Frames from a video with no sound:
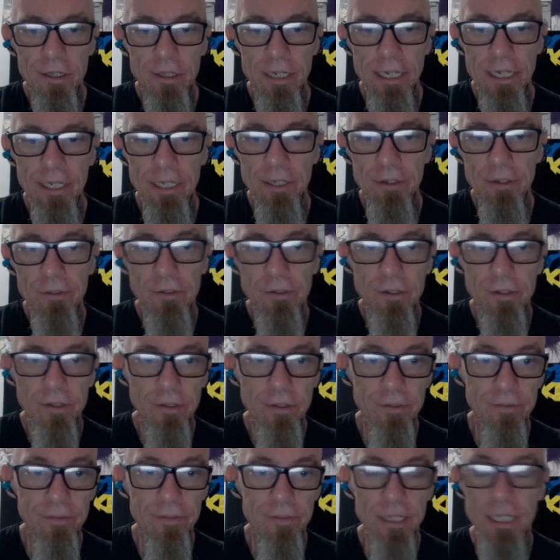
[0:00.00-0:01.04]
I do.
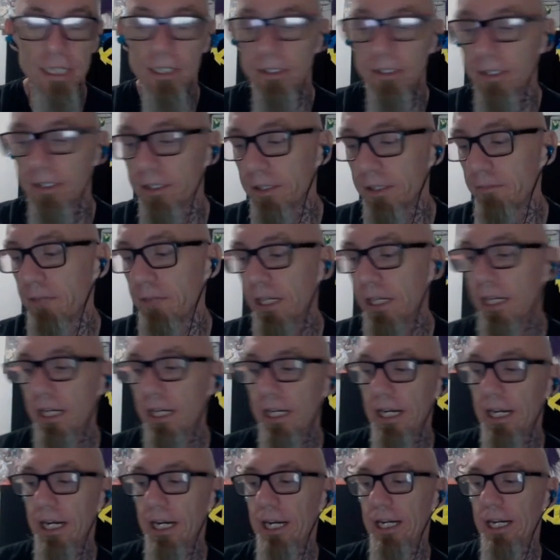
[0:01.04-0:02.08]
Fucking lot of them.
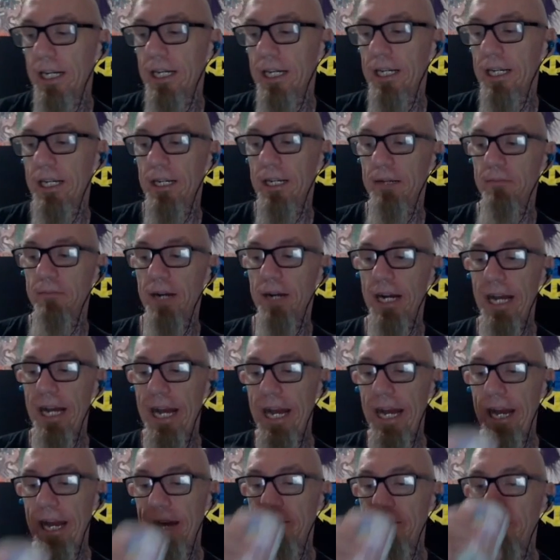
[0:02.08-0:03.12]
I
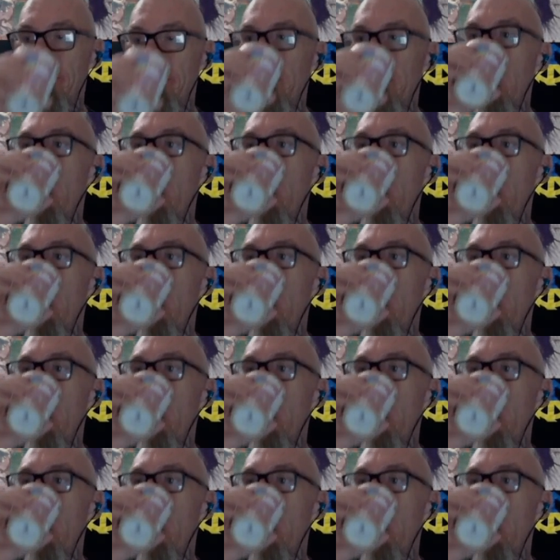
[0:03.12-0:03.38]
have